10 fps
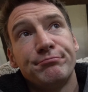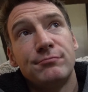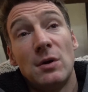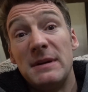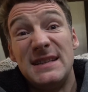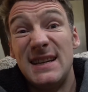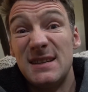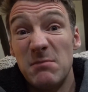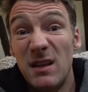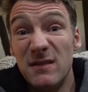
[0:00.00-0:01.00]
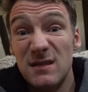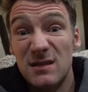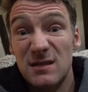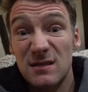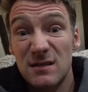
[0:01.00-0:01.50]
probably six
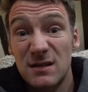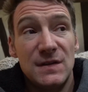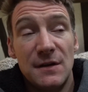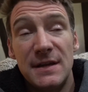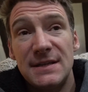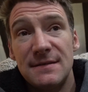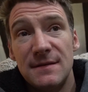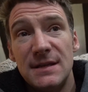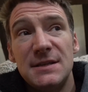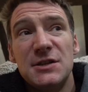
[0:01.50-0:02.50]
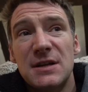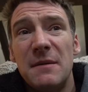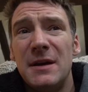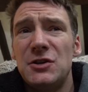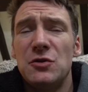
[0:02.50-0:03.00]
months. So this, this is just going
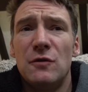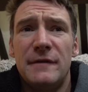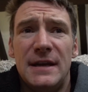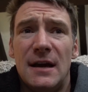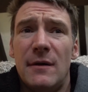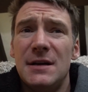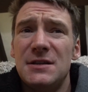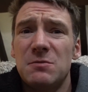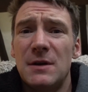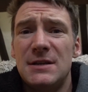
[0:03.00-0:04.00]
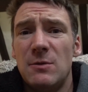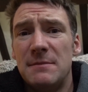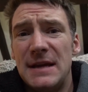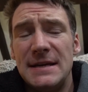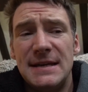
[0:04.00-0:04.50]
to be a short video. I just wanted to
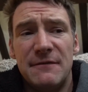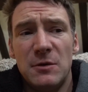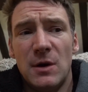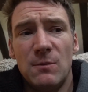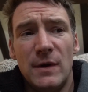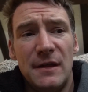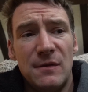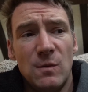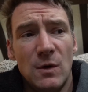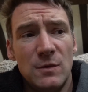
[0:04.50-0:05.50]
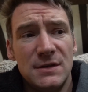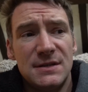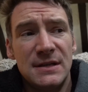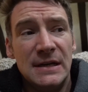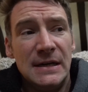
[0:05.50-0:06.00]
update everyone with what
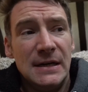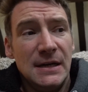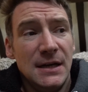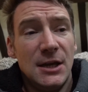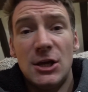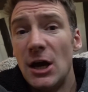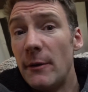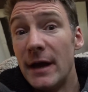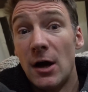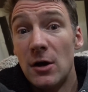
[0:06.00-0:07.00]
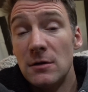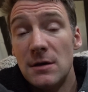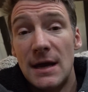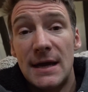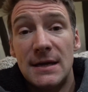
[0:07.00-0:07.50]
was going on
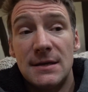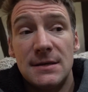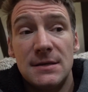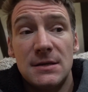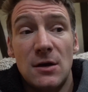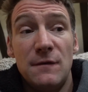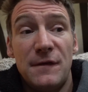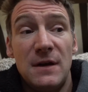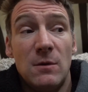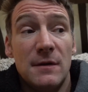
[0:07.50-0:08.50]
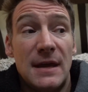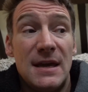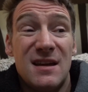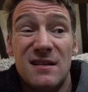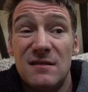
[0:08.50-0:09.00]
and hopefully what
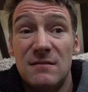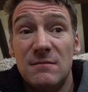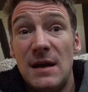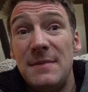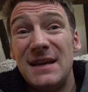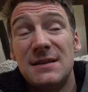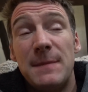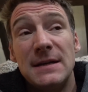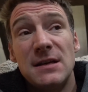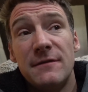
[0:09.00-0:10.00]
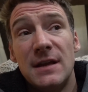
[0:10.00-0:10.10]
they can maybe expect over